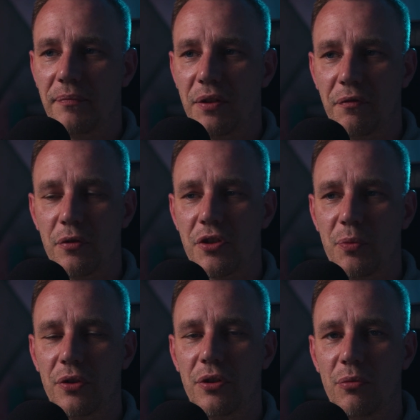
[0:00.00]
The first
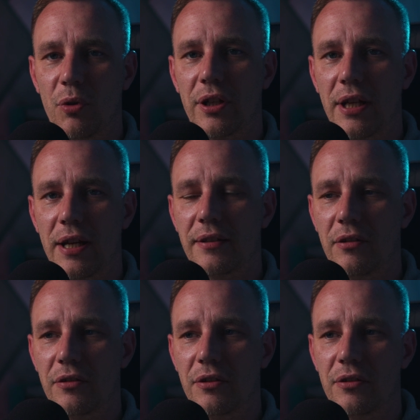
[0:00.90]
one you want to get
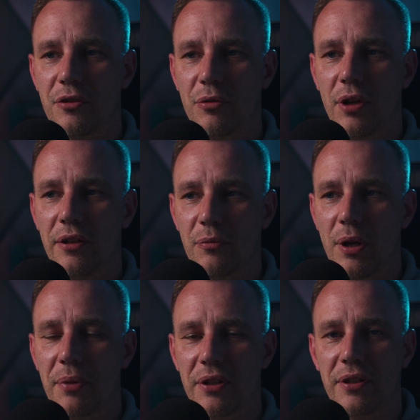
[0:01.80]
on your two-handed
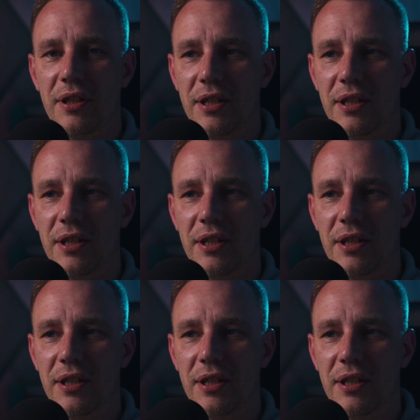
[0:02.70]
weapon